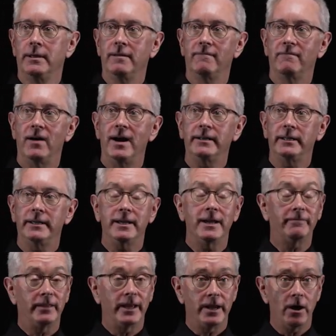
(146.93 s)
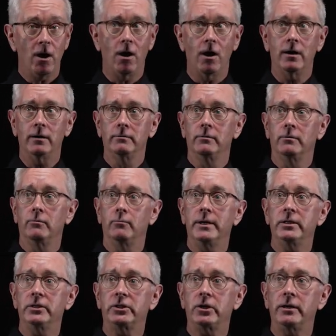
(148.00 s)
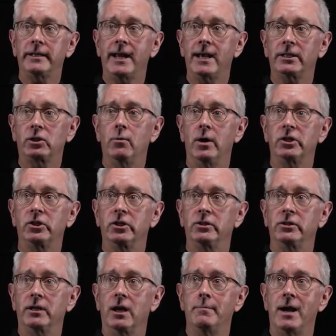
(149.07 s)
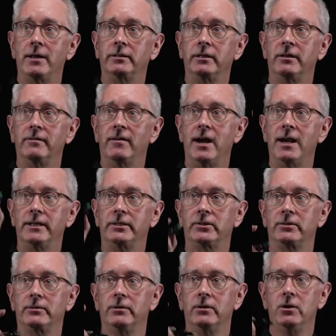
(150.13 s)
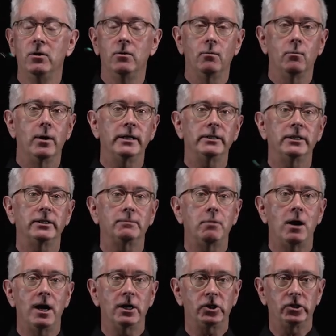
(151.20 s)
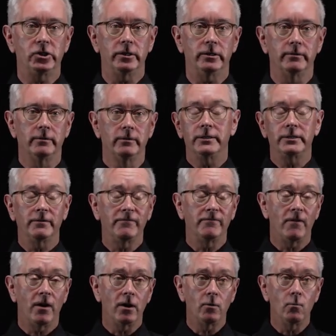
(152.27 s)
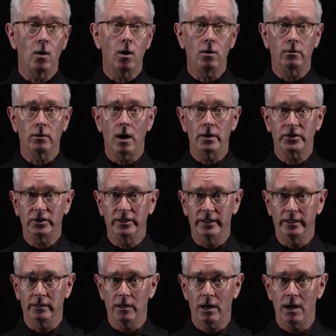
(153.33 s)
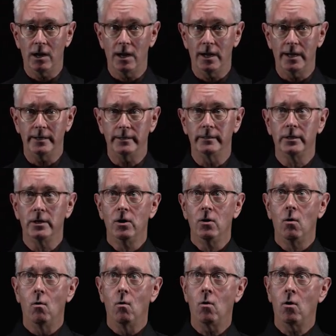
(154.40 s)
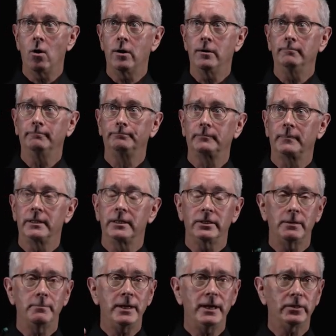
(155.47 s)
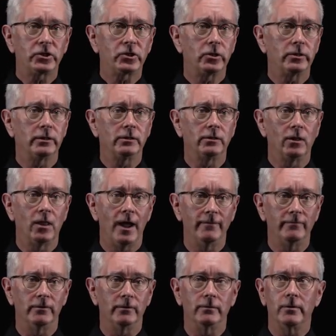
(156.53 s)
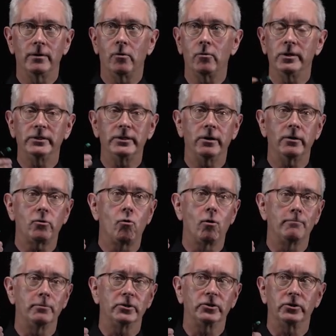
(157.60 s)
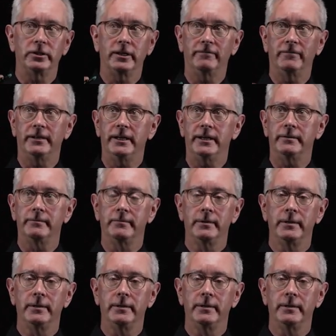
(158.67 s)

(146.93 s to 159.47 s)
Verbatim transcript: Finally, if they are, we can start to ask questions about the device. What is its posture? Is the firewall still on? Or does it meet a certain level? Or is there a corporate certificate?